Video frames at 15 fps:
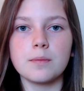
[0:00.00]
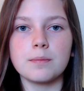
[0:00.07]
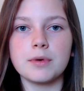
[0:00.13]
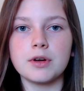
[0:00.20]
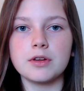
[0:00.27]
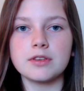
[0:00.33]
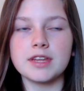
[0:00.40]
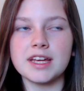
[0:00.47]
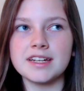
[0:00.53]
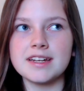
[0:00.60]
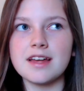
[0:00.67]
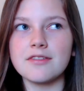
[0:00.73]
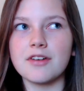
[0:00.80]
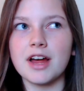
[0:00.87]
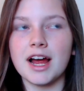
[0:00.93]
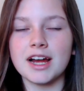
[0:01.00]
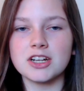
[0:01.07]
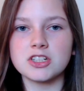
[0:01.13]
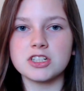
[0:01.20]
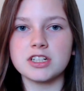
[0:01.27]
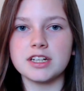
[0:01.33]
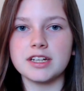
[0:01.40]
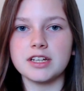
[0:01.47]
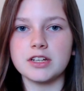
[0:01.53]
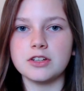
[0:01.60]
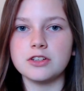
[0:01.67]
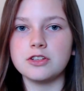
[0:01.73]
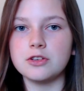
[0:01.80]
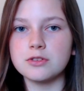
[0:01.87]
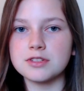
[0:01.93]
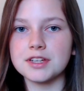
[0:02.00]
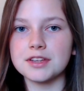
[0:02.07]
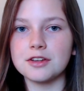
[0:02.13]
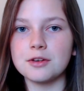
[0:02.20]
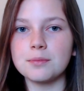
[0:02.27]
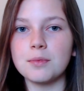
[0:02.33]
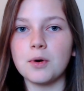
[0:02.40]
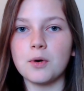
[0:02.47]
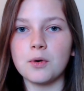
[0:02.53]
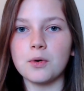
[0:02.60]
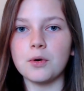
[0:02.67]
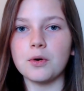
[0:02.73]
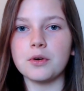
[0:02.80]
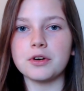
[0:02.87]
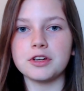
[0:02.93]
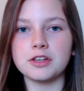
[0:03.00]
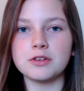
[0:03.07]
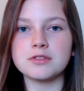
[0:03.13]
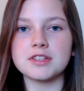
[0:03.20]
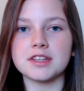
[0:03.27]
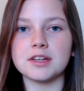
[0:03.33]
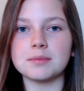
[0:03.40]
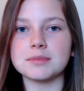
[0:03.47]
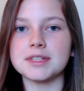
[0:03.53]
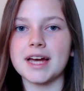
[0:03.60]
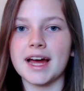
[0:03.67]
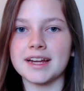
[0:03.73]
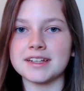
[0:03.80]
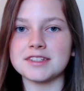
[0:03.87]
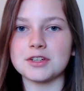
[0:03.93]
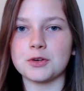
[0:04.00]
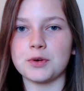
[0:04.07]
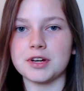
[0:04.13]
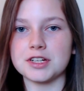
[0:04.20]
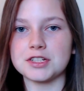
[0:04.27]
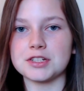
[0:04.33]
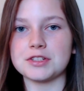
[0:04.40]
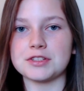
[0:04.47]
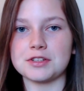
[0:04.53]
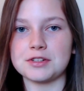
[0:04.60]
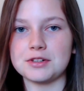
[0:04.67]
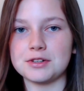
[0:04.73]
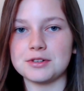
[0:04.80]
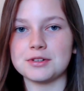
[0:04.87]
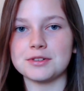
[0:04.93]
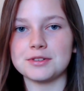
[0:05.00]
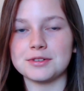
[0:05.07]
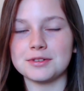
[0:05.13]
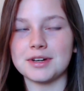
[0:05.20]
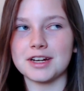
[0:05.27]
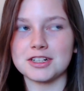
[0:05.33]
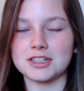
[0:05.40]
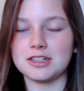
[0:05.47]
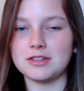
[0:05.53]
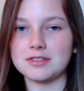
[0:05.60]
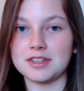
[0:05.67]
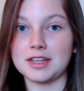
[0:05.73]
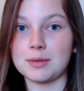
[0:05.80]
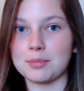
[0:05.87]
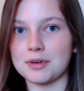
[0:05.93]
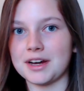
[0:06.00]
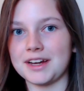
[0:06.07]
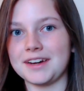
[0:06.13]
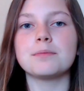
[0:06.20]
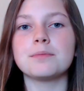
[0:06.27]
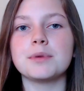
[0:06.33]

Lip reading: but they're never actually using them, or using them to answer questions and not actually using their brain.